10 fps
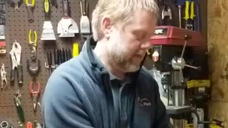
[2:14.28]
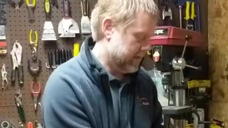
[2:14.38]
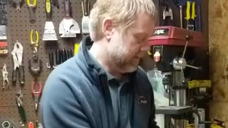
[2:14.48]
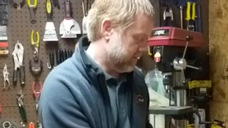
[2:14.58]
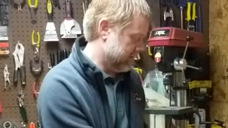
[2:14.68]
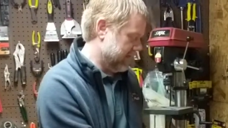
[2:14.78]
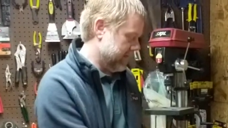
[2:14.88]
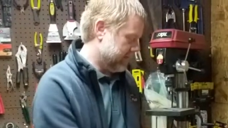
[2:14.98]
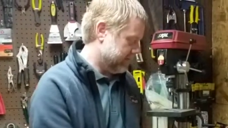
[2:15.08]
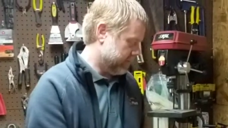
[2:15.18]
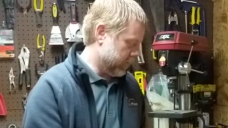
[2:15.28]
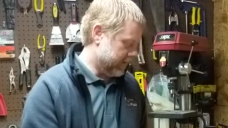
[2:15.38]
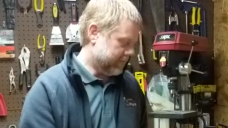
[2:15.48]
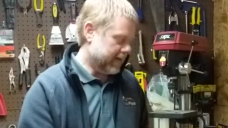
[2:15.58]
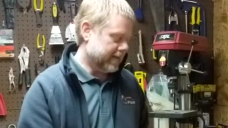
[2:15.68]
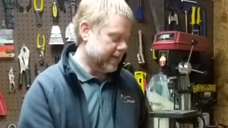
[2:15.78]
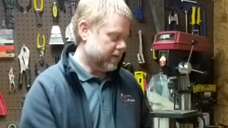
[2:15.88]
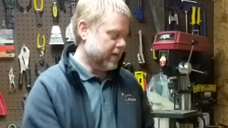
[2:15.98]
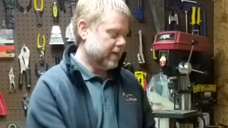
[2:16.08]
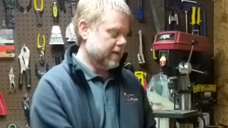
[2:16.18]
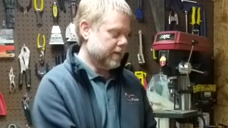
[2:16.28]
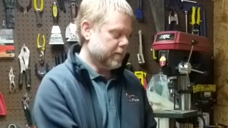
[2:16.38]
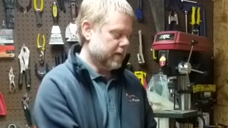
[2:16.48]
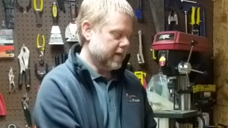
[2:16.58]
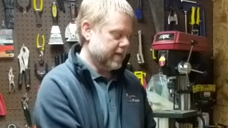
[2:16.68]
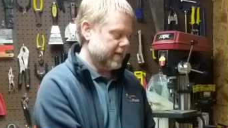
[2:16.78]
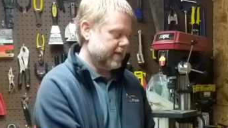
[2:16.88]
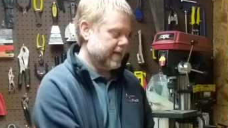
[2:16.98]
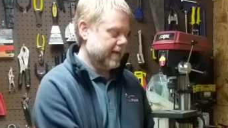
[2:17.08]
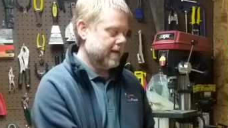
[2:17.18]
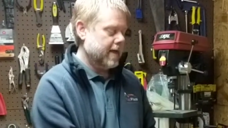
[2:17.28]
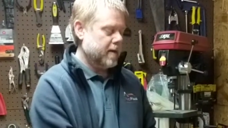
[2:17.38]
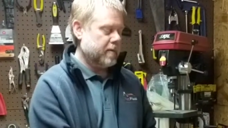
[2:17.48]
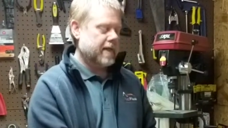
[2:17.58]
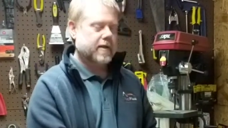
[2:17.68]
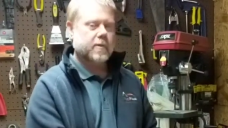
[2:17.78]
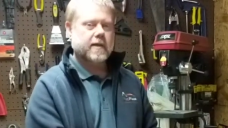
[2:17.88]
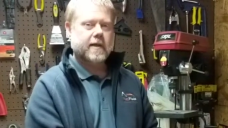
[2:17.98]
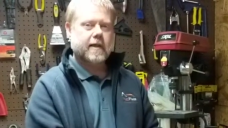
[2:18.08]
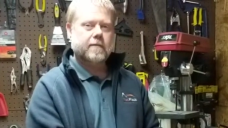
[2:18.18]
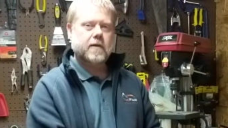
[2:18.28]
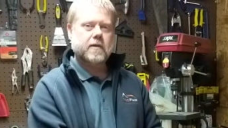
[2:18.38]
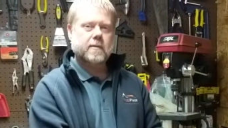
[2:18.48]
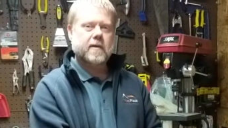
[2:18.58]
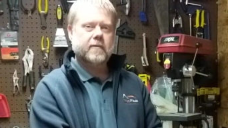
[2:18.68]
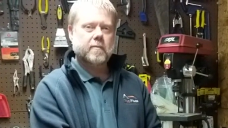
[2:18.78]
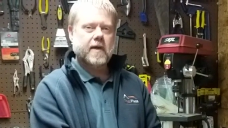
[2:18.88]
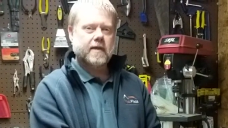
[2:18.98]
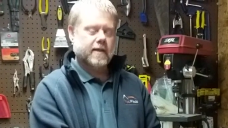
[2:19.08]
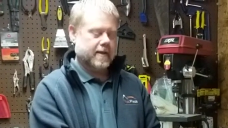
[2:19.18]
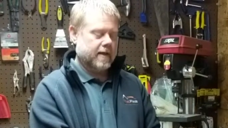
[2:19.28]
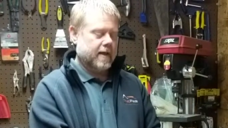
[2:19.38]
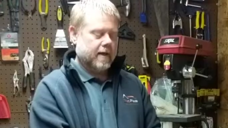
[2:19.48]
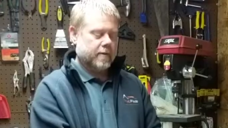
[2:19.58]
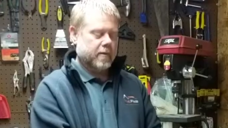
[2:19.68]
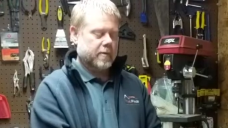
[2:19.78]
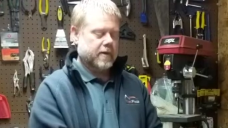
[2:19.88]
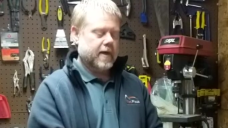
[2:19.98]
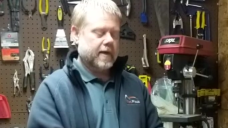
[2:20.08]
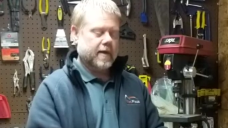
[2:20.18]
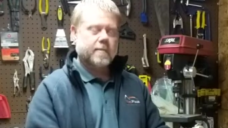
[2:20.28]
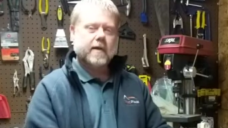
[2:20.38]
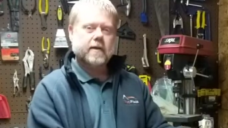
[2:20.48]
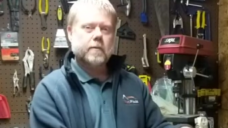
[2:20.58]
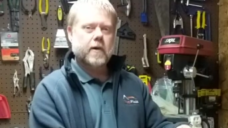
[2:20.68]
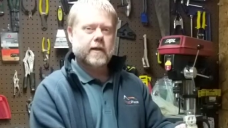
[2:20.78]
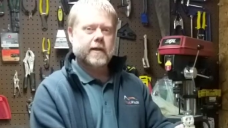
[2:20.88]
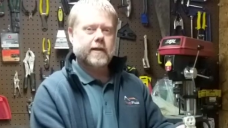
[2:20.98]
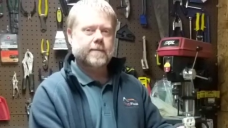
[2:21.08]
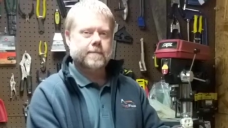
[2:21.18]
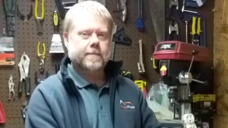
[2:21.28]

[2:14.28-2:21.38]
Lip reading: a qualified electrician to work on these things, but I just wanted to give you some information on what we're talking about on the wiring.